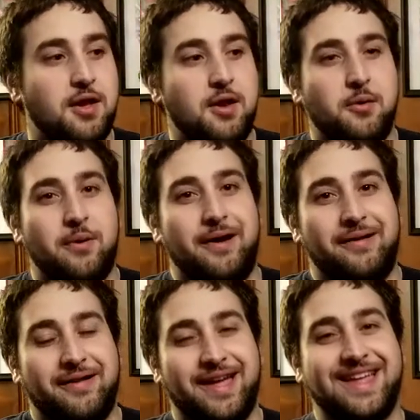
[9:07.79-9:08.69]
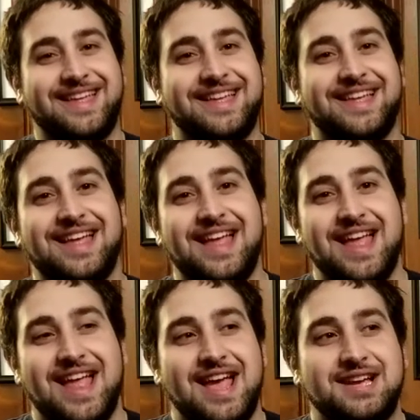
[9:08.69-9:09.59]
Well,
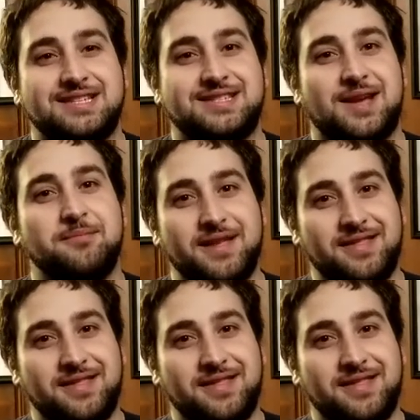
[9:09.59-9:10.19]
something